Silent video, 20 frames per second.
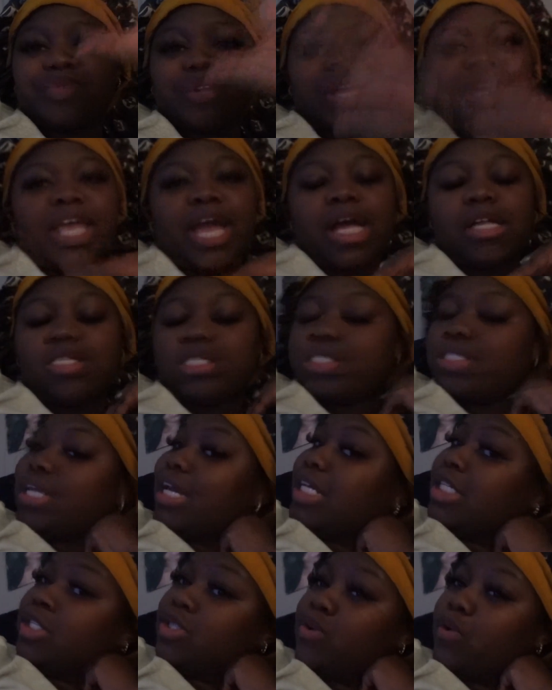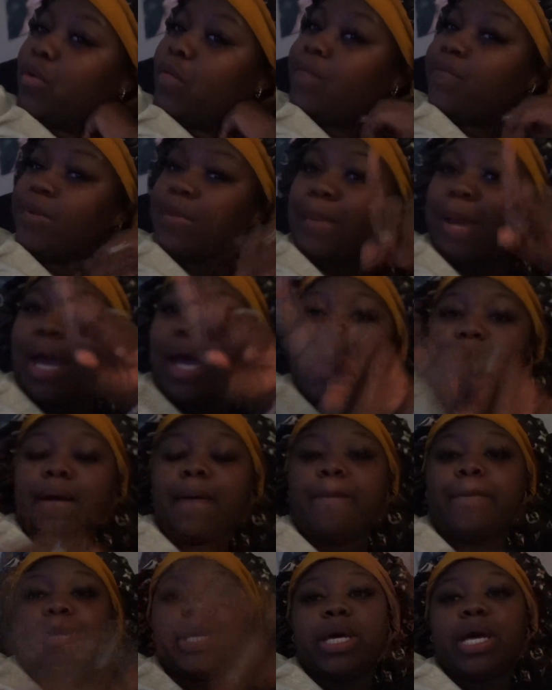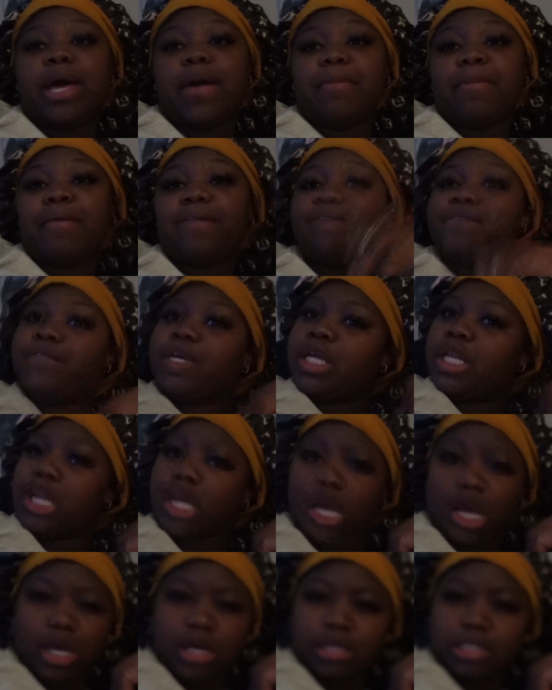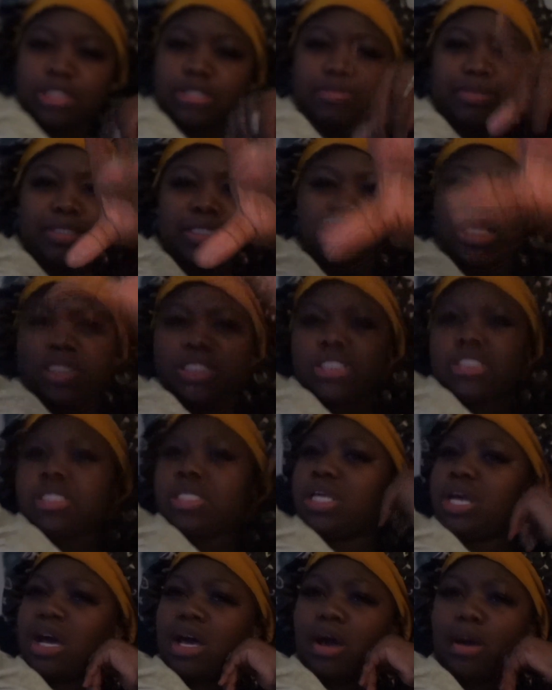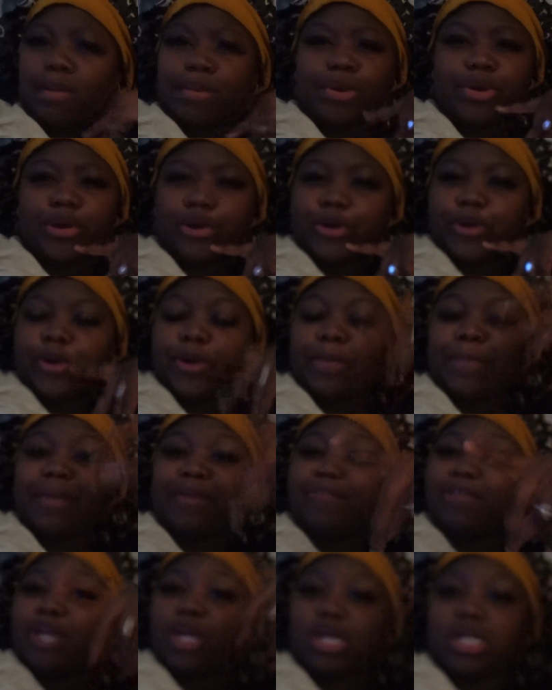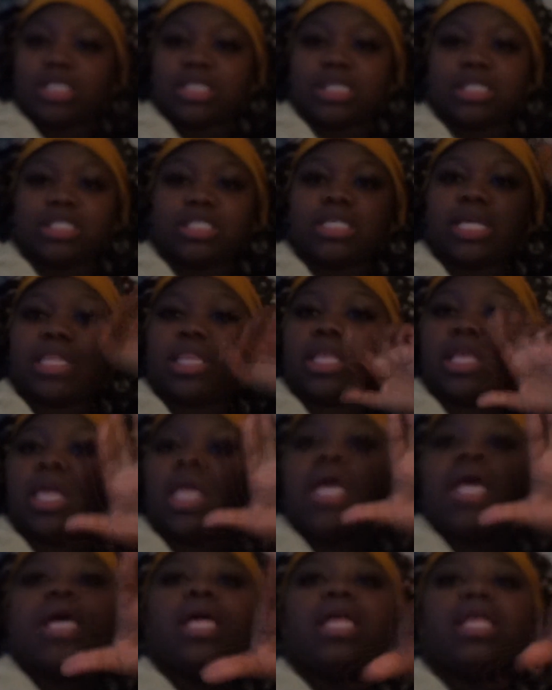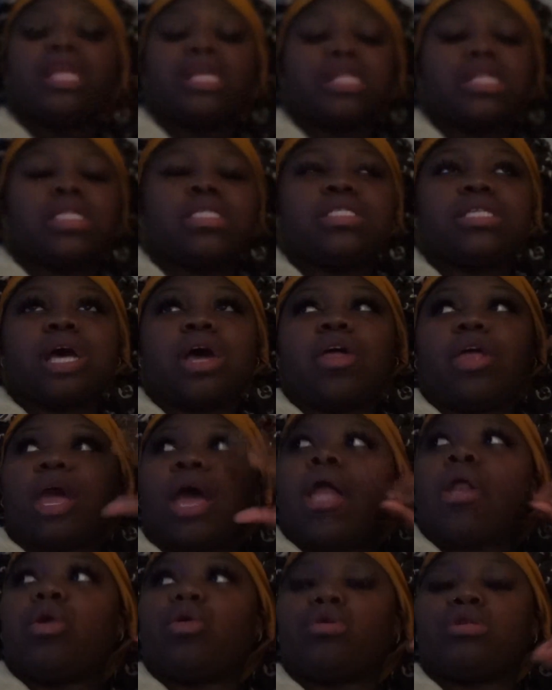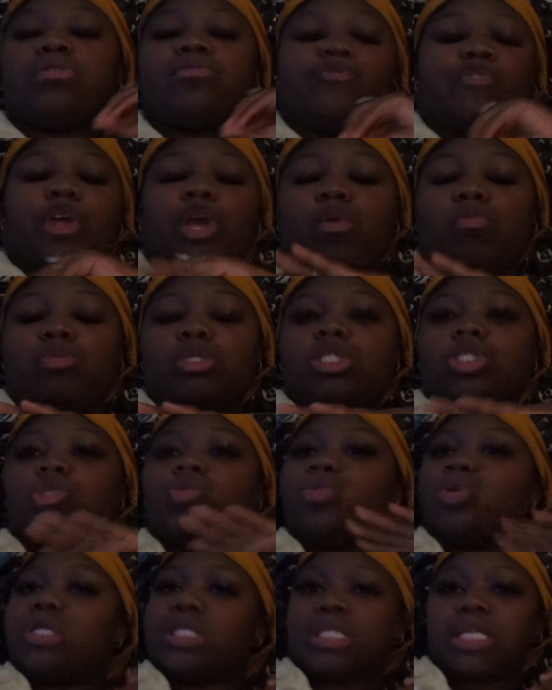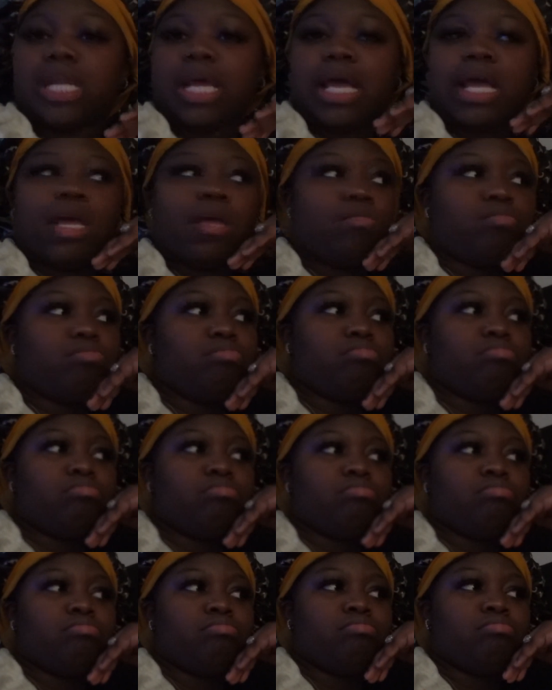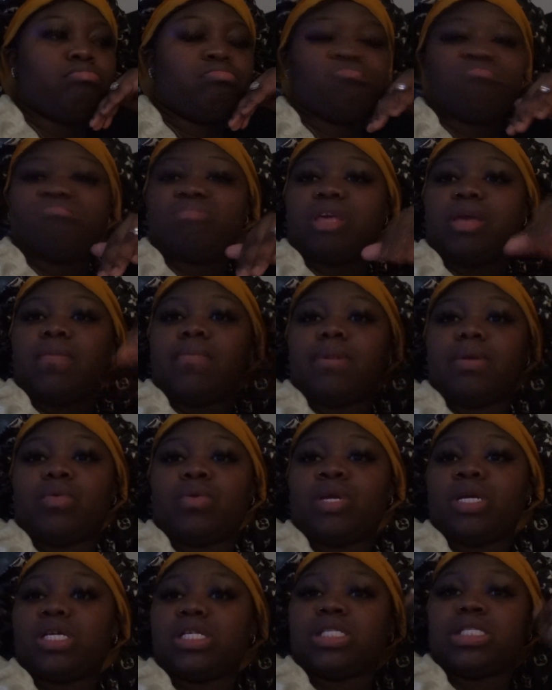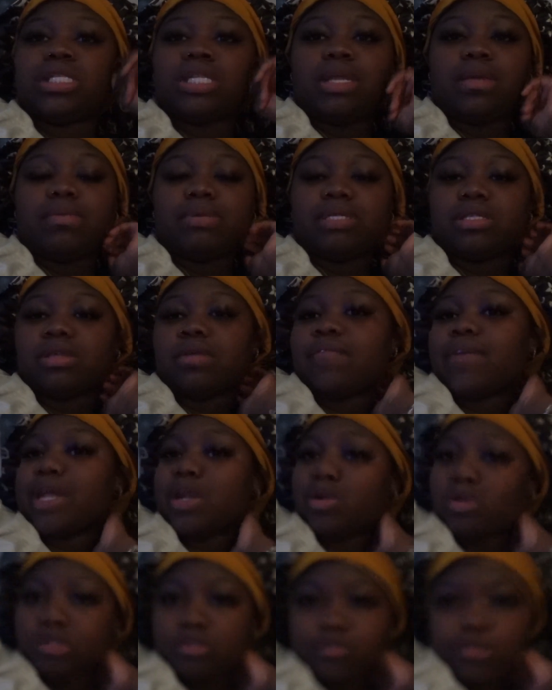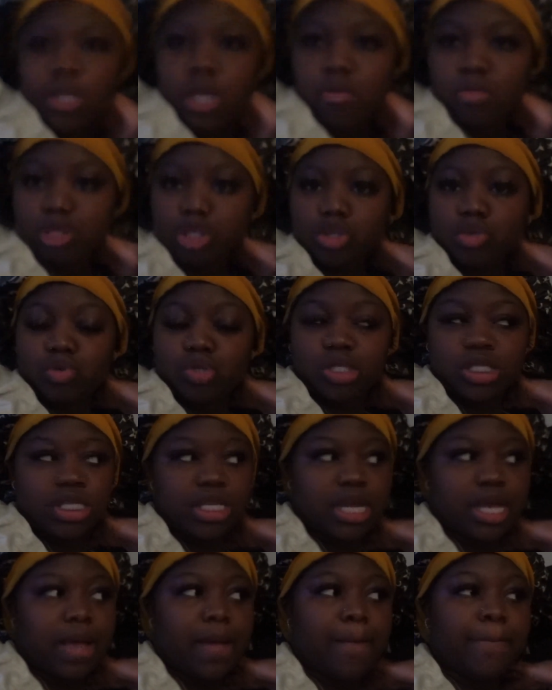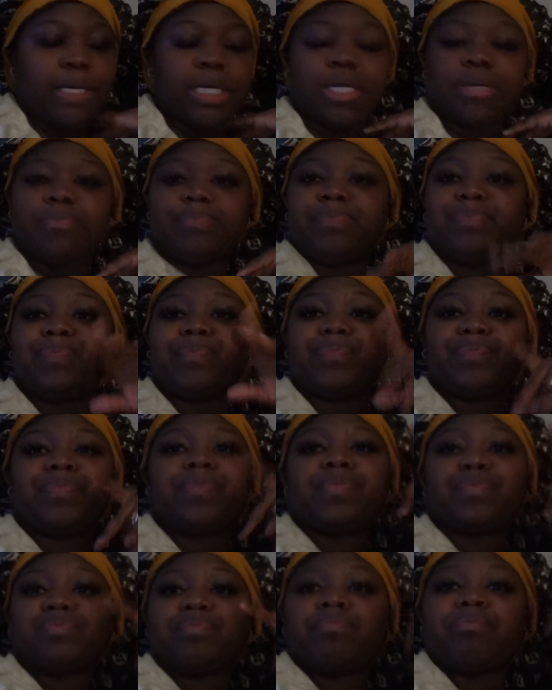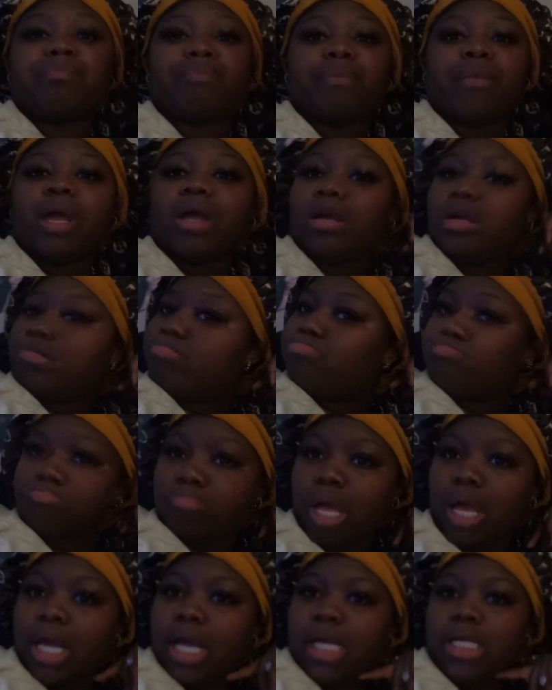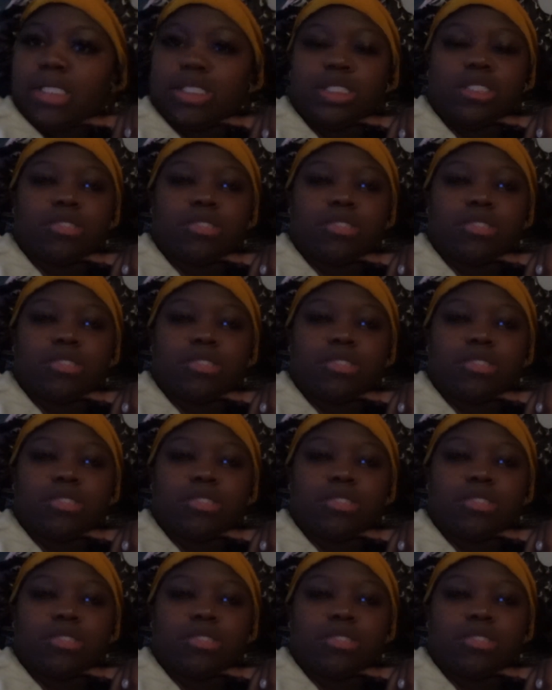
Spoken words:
Y'all just stay tuned for my upcoming videos because y'all, I'm giving the girls. I just had to get this out. Y'all know this video was short today. He blowing in his sleep and stuff. I know this video was short today, but I got